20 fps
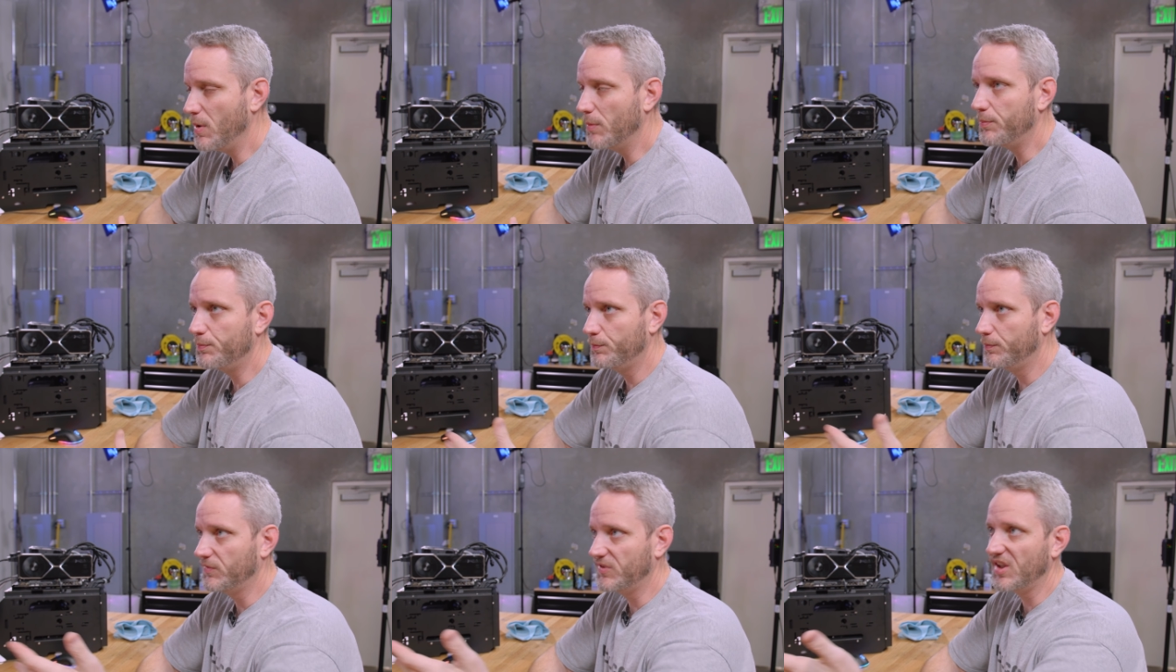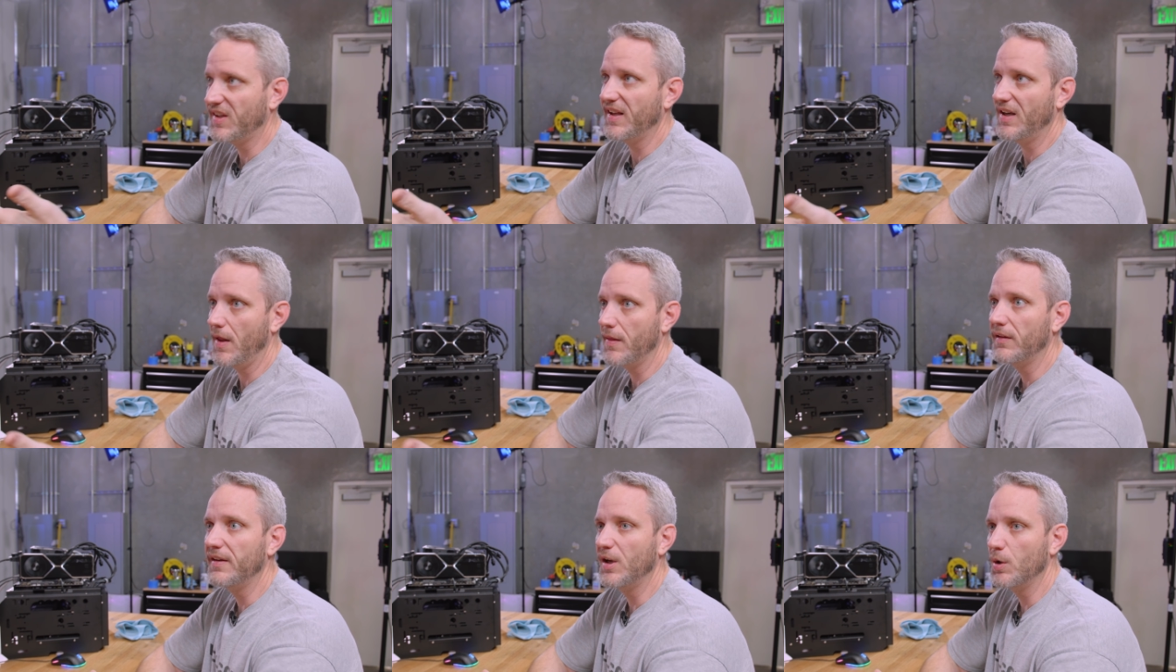but to get
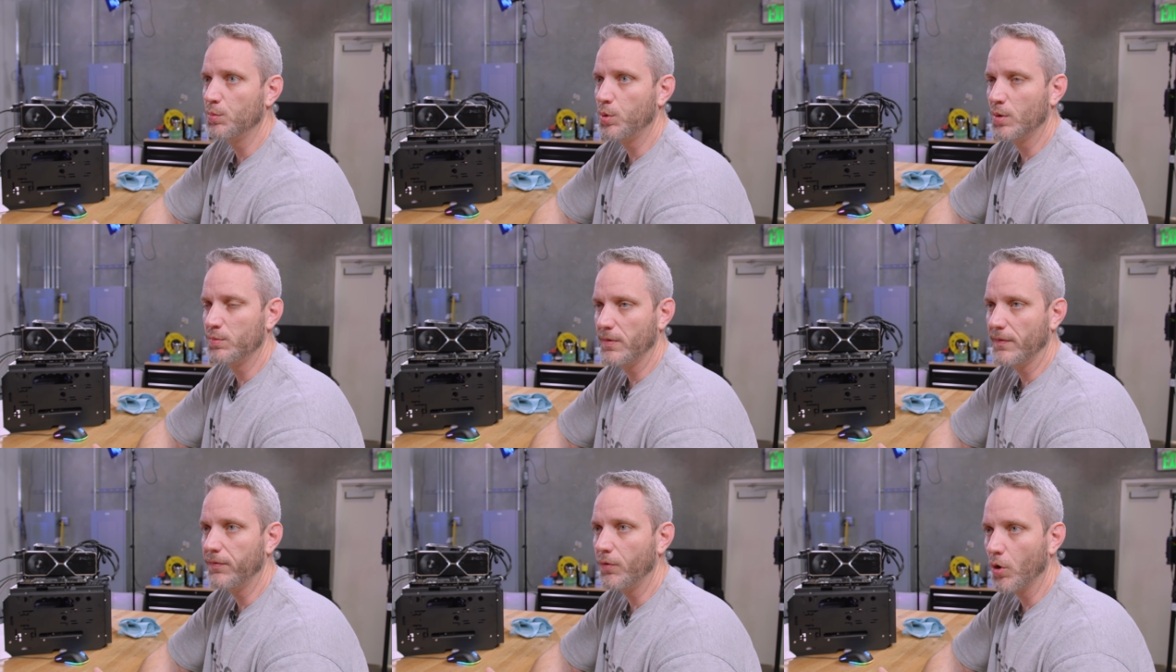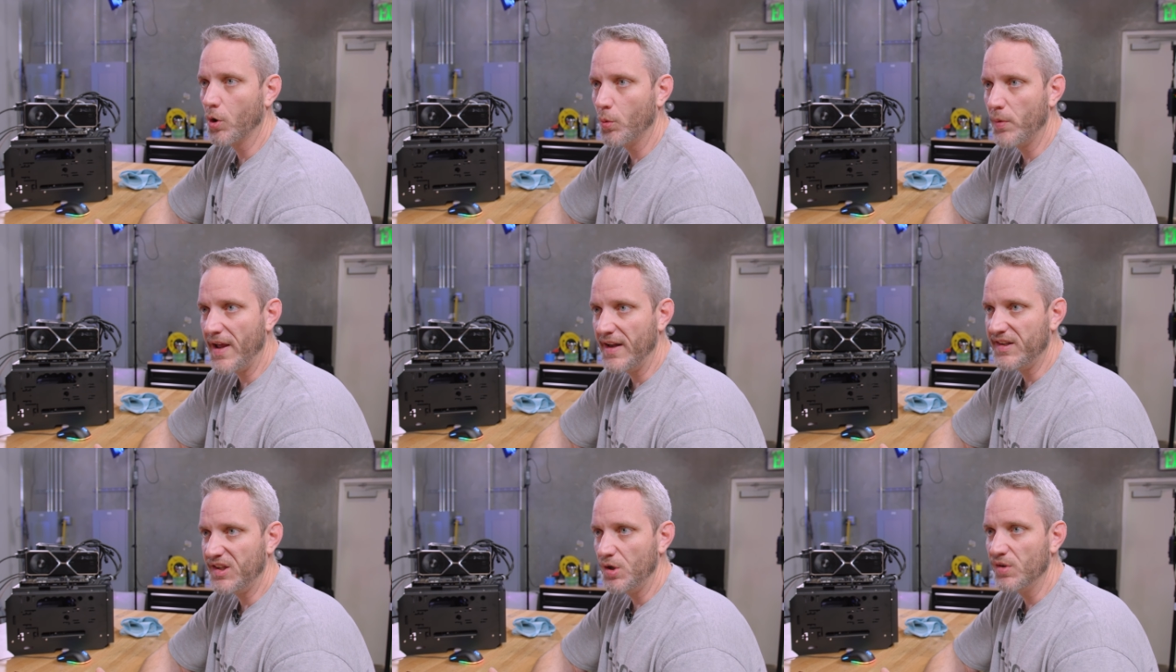on the leaderboard before,
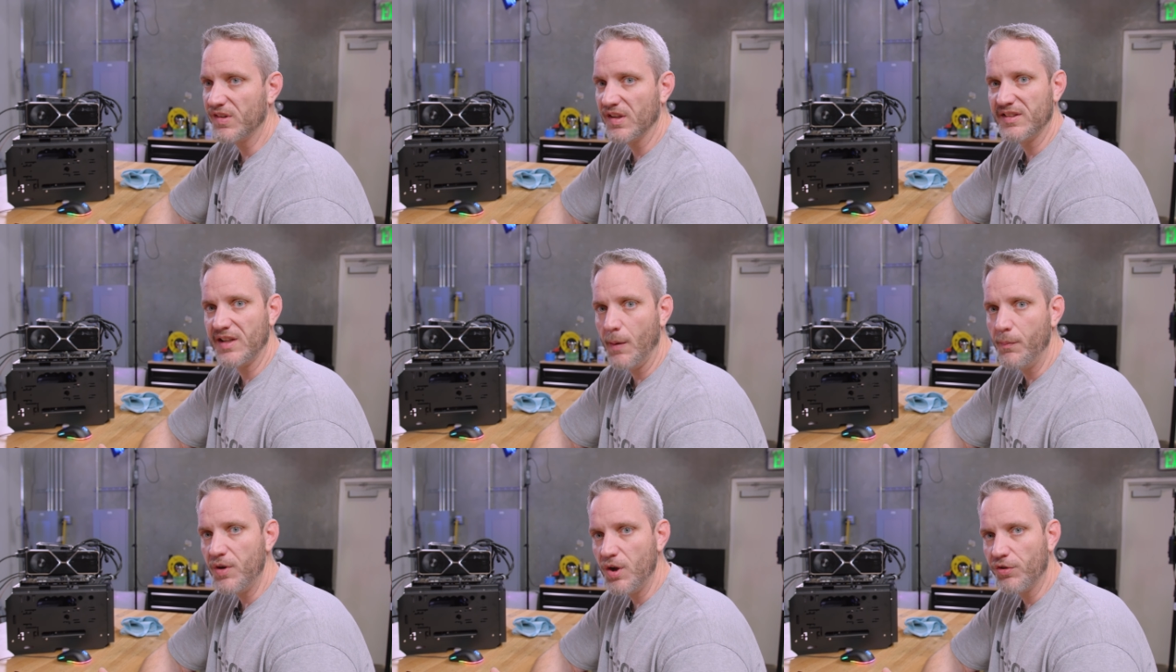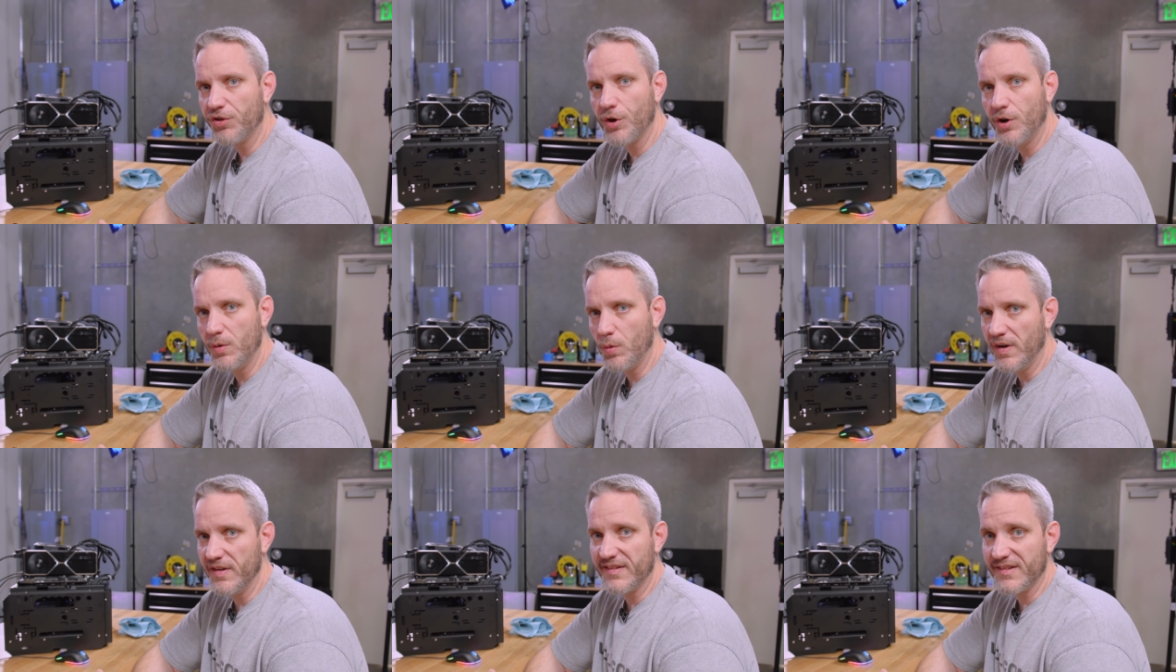we had to use a
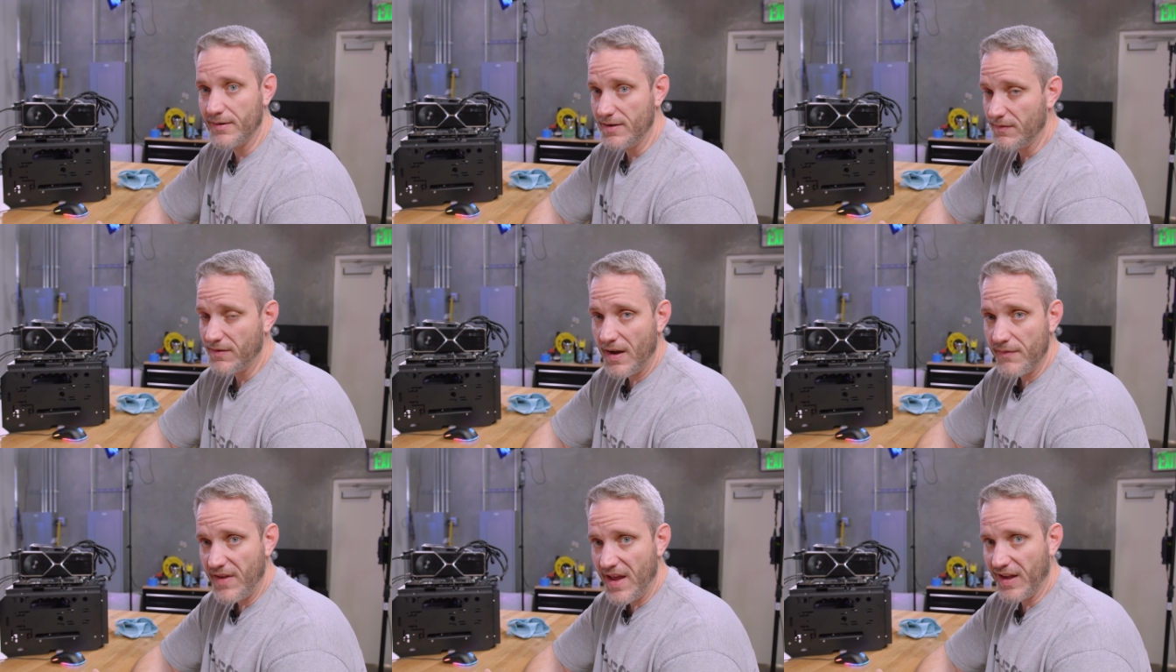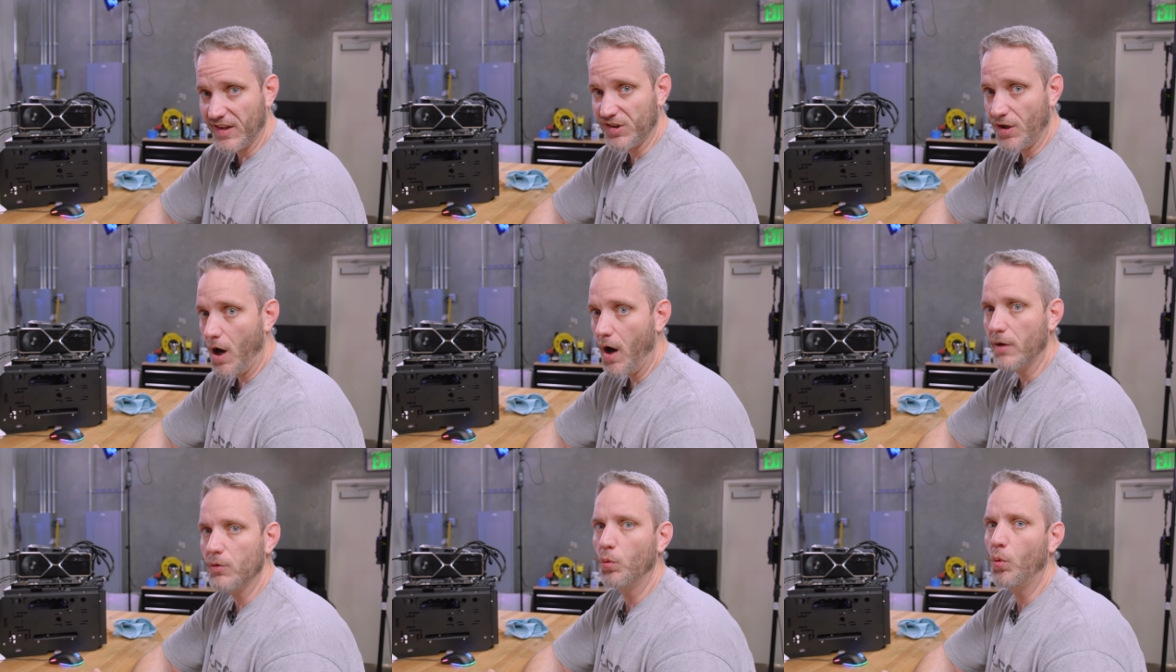
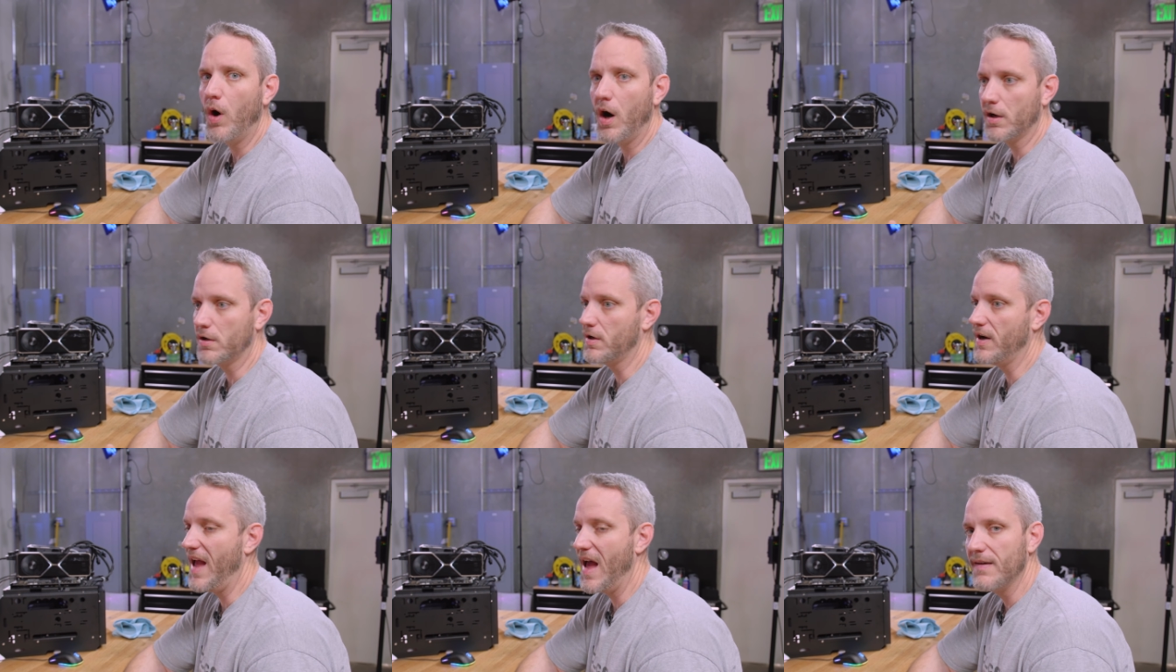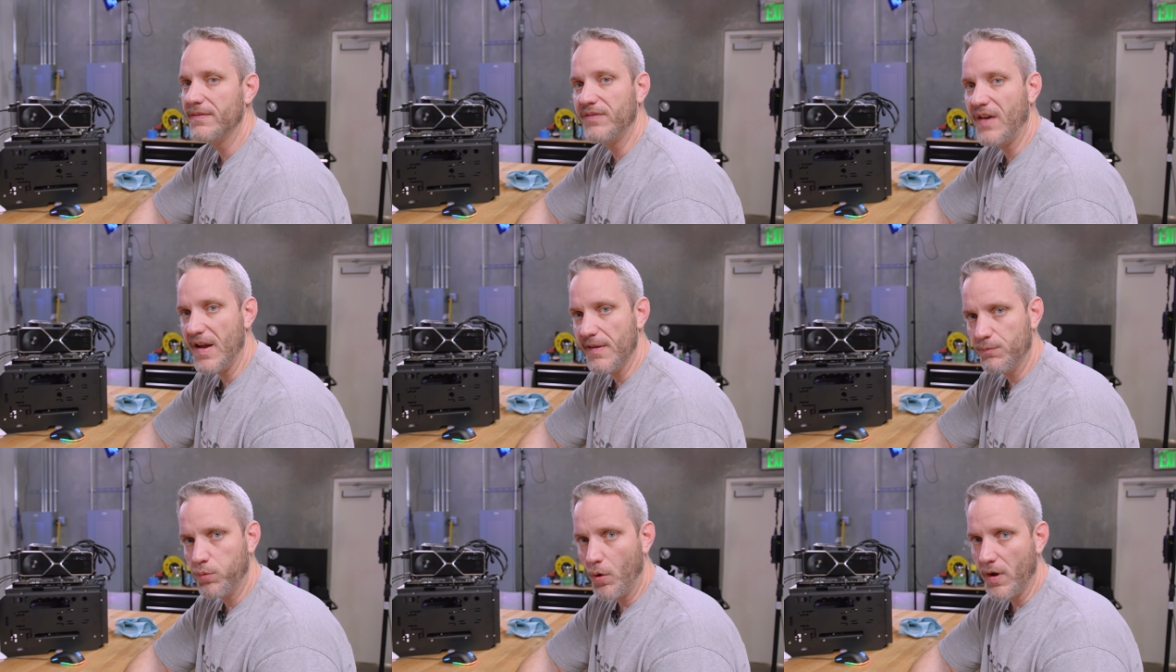W3175X on water at
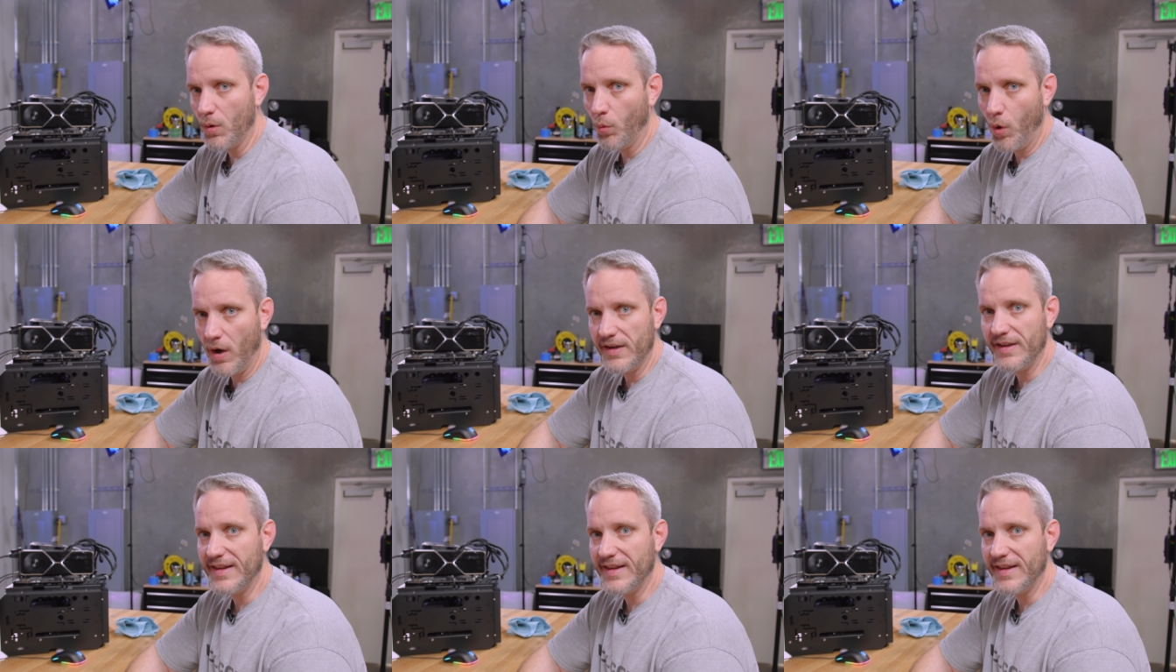5.1